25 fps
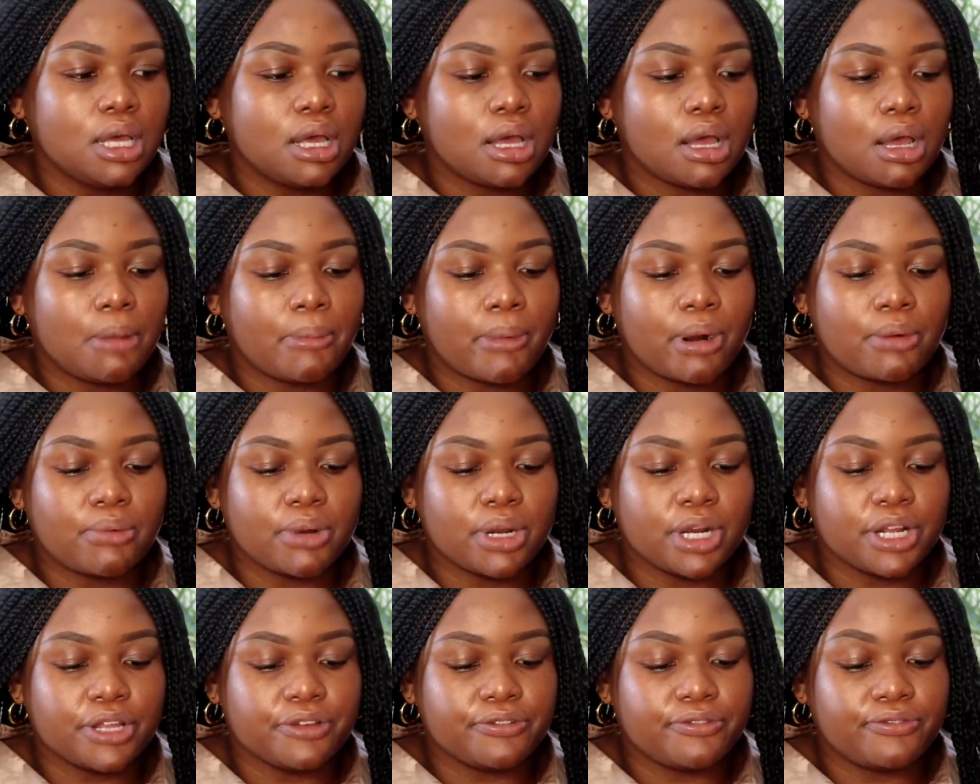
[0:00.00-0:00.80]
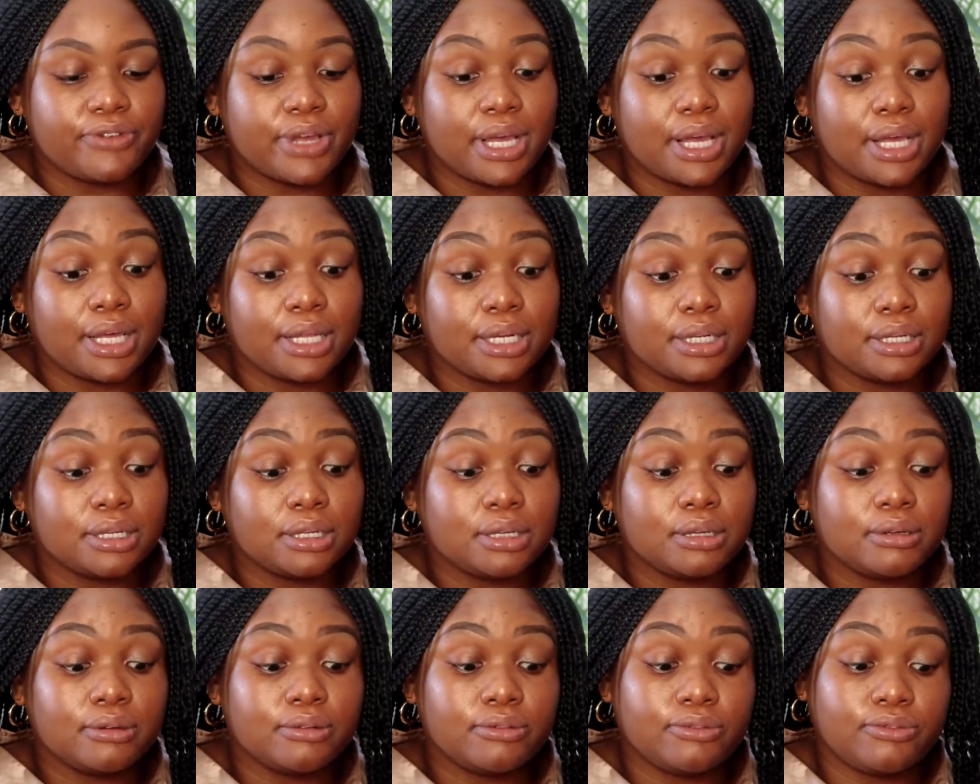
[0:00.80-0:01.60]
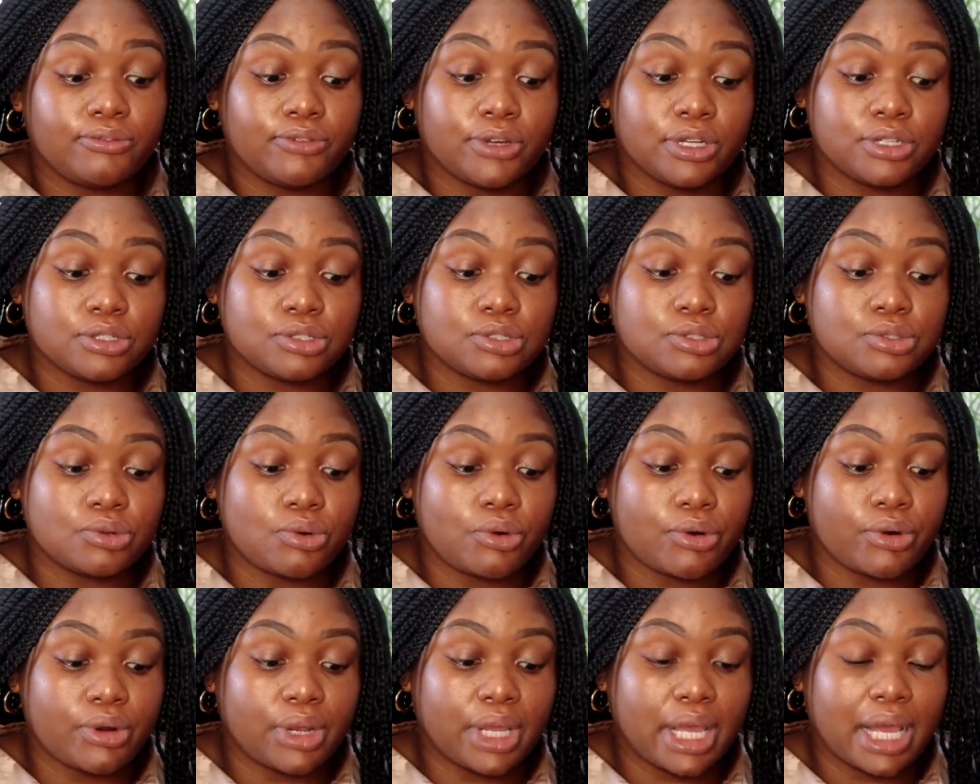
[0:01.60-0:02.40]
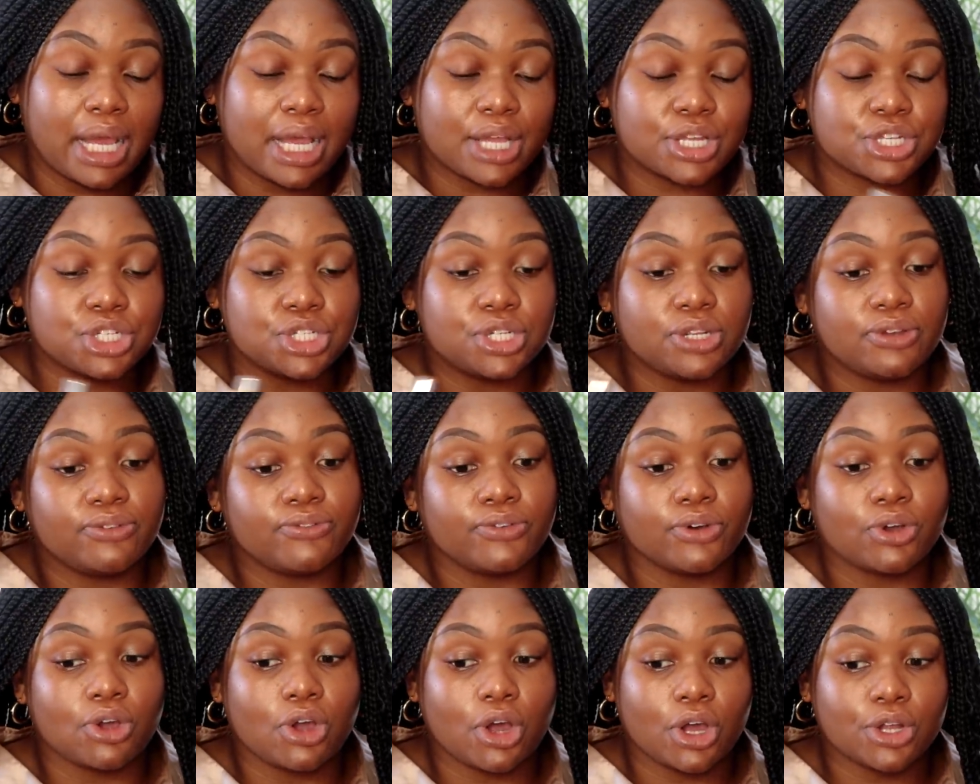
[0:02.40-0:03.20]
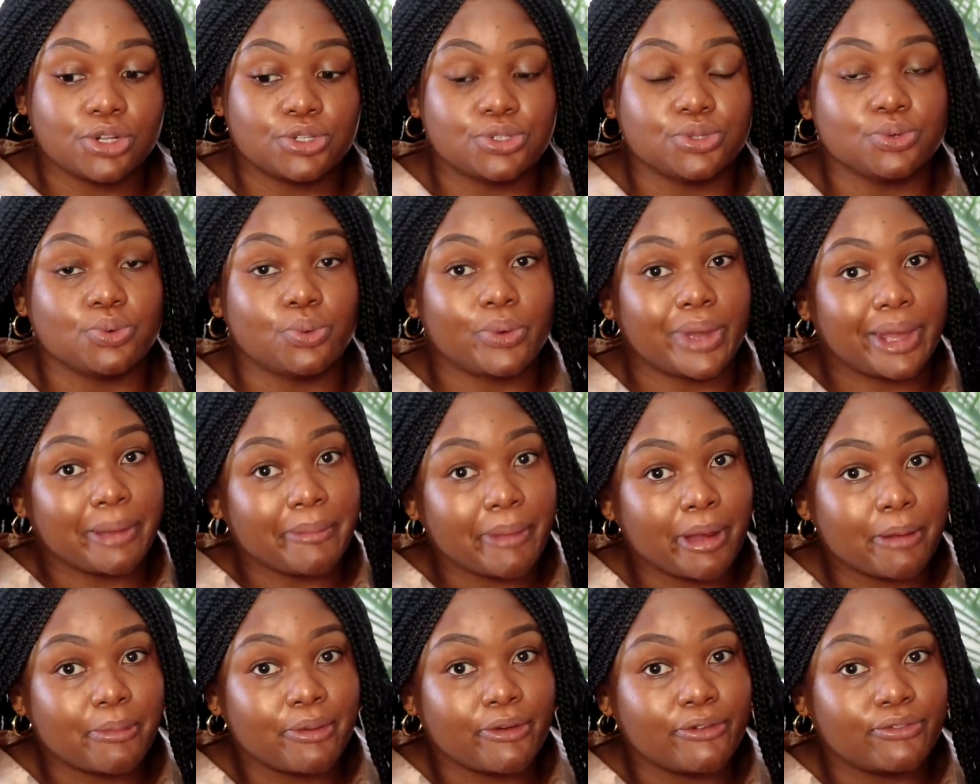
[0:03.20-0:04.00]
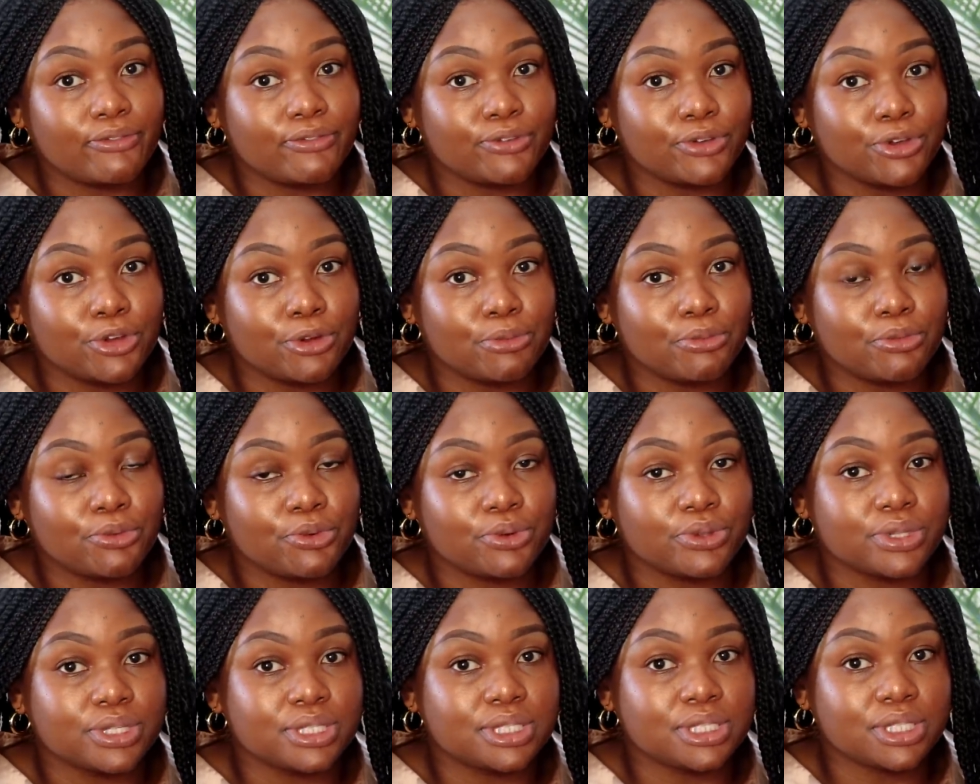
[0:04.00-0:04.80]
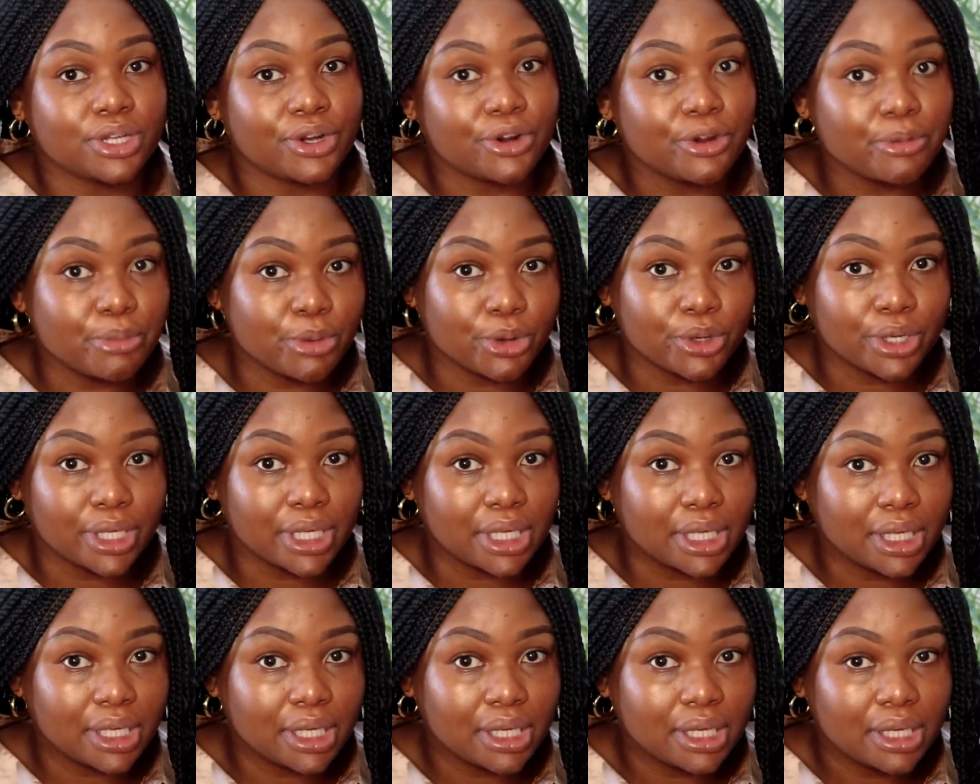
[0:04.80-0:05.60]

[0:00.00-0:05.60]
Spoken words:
I'm not really a fan. Fun story, I actually forgot to wear my perfume for the ceremony.